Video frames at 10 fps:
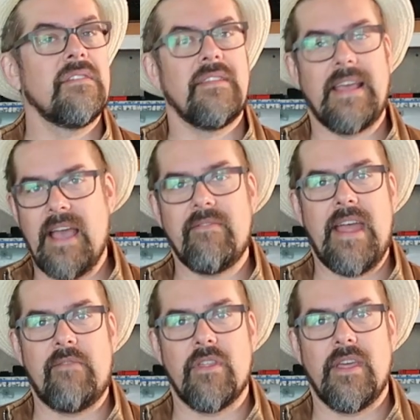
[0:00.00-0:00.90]
they have
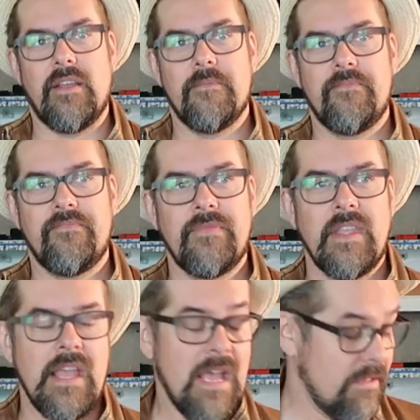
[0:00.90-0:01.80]
everything.
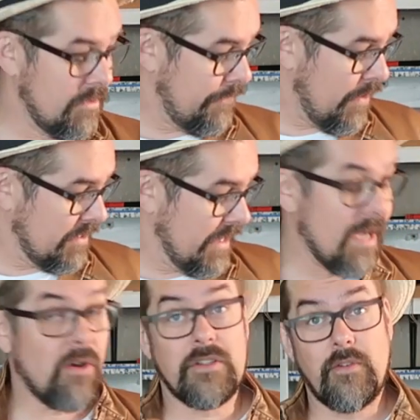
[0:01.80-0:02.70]
So the first thing
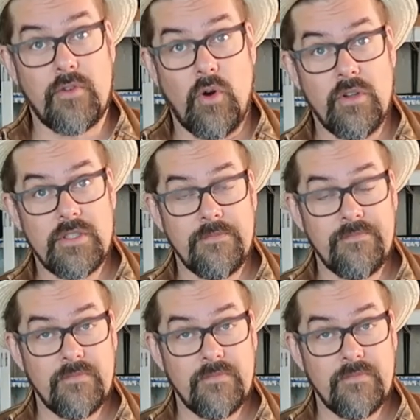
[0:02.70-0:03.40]
I got, of course,